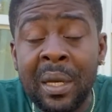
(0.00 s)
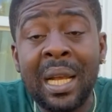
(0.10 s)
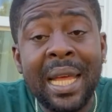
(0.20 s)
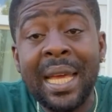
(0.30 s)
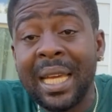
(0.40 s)
The
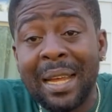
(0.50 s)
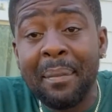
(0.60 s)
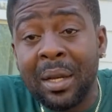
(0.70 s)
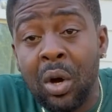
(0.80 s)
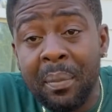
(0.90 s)
link in
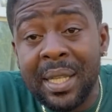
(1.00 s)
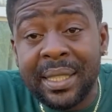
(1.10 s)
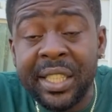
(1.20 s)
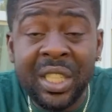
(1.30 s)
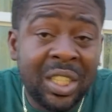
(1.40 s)
my comment
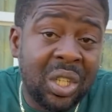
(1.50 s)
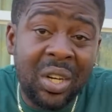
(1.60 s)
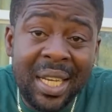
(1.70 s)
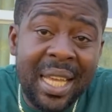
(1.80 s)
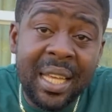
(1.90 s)
section. So
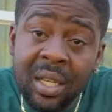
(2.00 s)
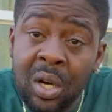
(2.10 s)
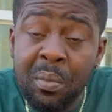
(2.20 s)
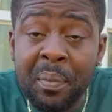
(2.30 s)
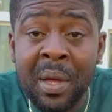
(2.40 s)
go dig it
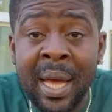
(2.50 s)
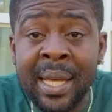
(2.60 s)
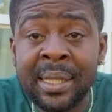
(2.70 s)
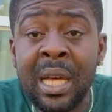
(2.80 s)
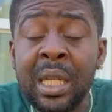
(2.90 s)
down up,
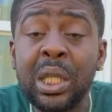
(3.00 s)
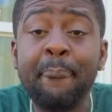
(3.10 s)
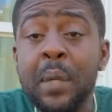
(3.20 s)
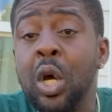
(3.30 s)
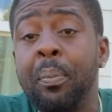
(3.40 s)
guys. So
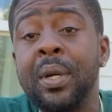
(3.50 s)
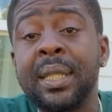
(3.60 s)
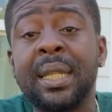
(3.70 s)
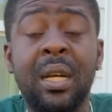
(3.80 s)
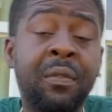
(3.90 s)
big up on
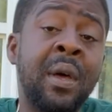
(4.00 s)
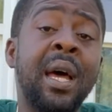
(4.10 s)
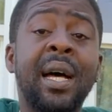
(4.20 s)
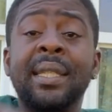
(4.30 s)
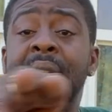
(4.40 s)
yourself
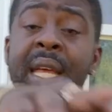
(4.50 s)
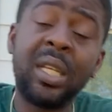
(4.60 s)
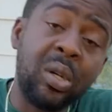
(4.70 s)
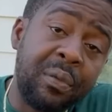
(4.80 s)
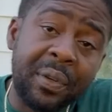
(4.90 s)
and stay
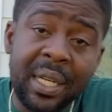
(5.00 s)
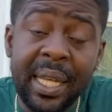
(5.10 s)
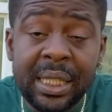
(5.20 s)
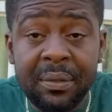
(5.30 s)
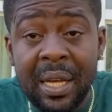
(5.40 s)
tuned for the
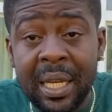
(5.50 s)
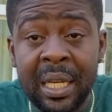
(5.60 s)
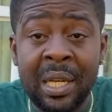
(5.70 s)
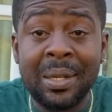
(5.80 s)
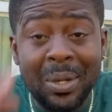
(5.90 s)
next vlog in
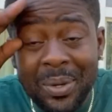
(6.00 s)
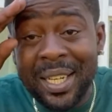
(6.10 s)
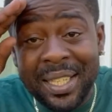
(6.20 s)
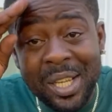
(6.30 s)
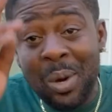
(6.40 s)
here. And I know the
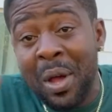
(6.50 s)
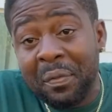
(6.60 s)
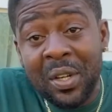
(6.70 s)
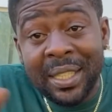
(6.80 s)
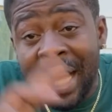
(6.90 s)
thing have
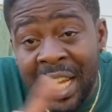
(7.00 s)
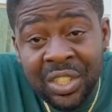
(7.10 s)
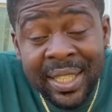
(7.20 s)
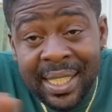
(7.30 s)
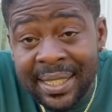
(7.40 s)
for us
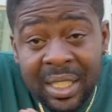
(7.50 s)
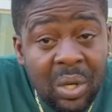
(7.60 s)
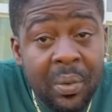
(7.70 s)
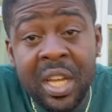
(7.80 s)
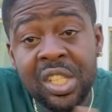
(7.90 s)
address the
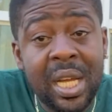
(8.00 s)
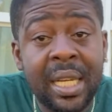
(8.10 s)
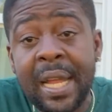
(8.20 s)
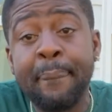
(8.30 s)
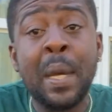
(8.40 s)

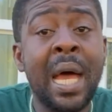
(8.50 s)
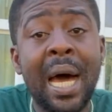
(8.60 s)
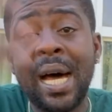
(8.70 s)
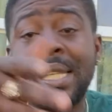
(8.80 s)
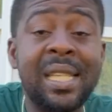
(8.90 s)
situation them
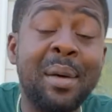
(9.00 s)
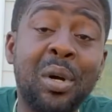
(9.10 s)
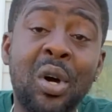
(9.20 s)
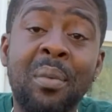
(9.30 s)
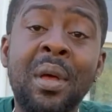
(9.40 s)
as them
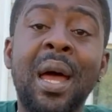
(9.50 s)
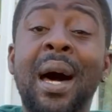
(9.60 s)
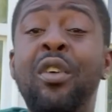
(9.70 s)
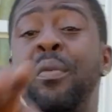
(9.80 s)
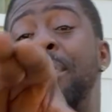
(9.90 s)
come.
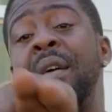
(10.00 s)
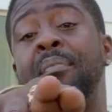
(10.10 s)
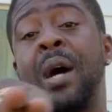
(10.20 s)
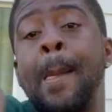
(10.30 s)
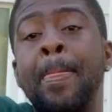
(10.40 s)
And
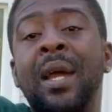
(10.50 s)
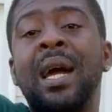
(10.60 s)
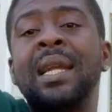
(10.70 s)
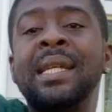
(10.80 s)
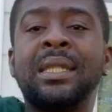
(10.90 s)
remember,
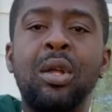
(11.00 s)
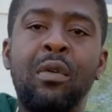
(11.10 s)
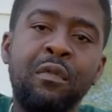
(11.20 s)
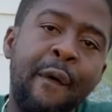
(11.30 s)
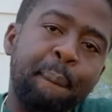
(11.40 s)
God is
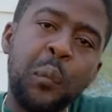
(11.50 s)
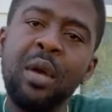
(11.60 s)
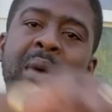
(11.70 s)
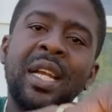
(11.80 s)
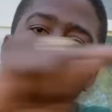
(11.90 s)
love.
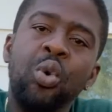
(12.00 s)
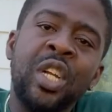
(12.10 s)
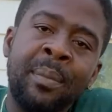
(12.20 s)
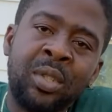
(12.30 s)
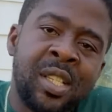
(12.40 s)
Bring back the youth
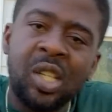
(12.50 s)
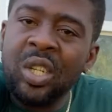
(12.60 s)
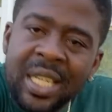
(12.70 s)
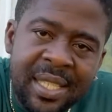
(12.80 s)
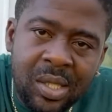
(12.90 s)
them to
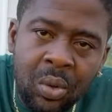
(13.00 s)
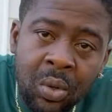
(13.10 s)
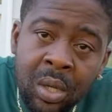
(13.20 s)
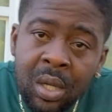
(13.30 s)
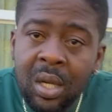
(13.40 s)
Sunday
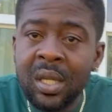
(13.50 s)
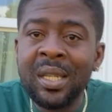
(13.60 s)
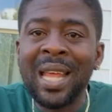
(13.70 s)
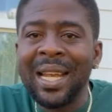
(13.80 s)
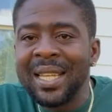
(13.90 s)
school.
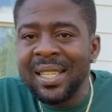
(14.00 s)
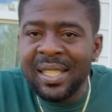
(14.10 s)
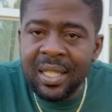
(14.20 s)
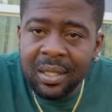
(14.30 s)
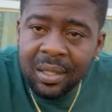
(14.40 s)
That is
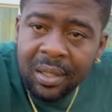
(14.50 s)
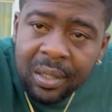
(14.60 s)
it.